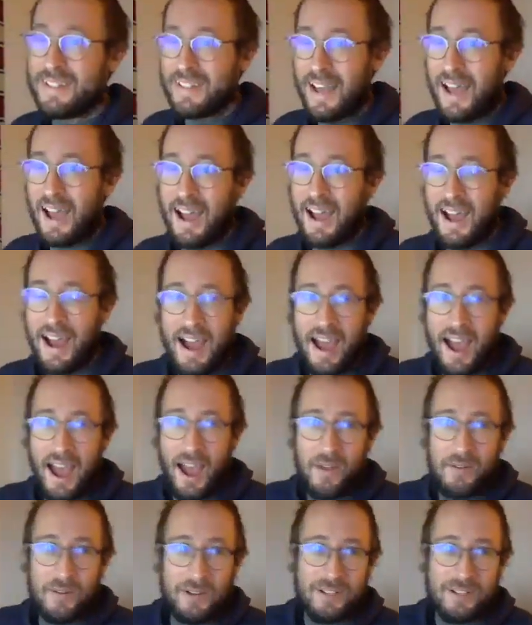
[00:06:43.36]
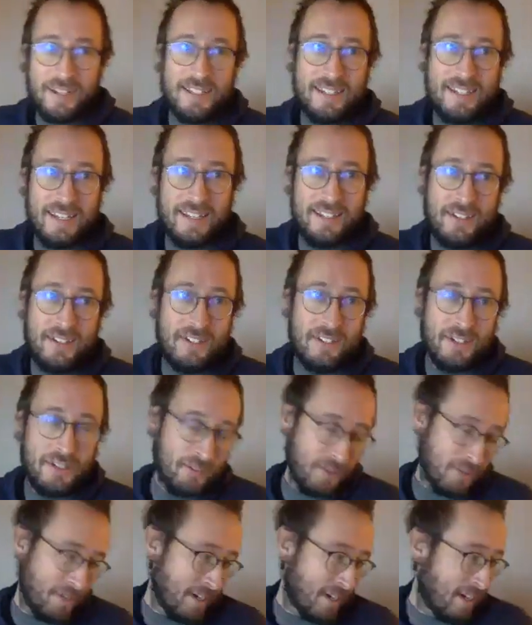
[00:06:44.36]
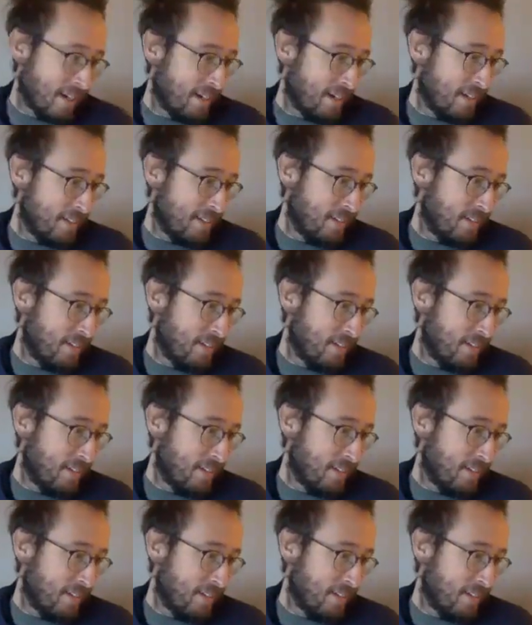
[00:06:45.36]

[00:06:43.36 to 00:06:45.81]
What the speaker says: I will continue to